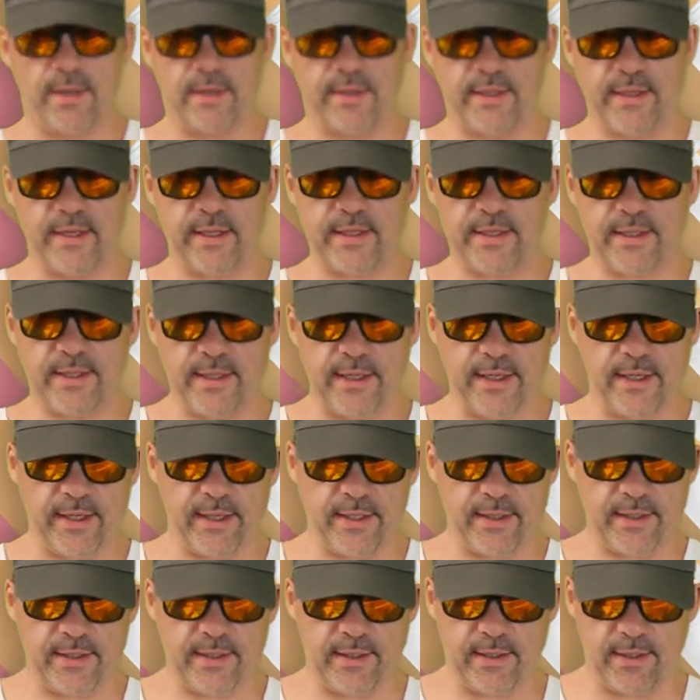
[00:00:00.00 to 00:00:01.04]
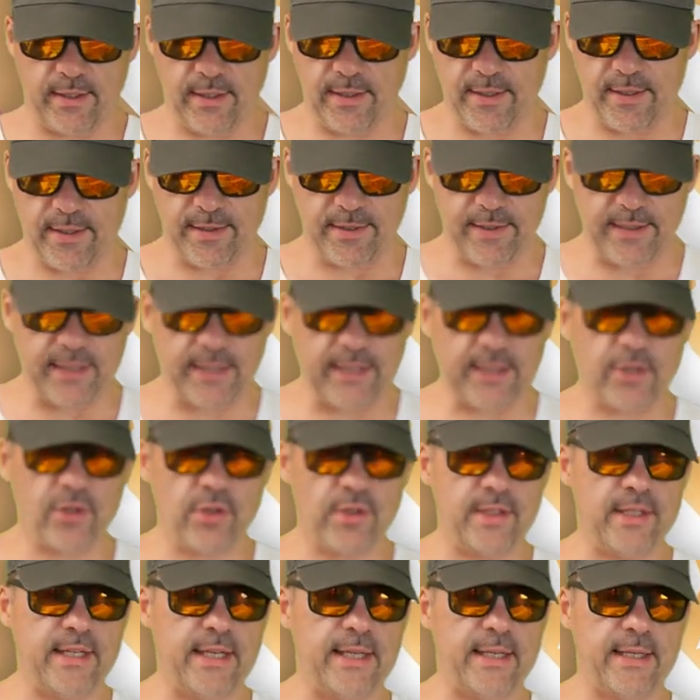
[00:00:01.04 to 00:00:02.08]
This is uh, an
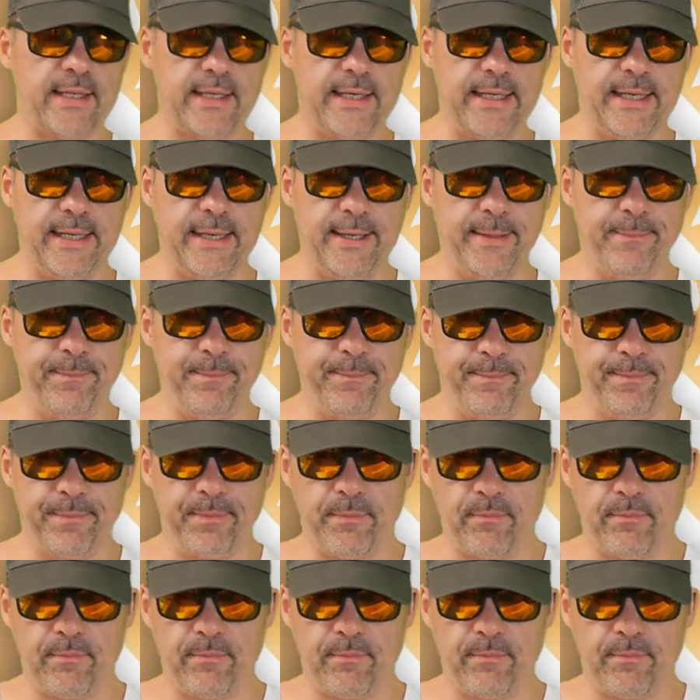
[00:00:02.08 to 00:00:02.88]
interesting um,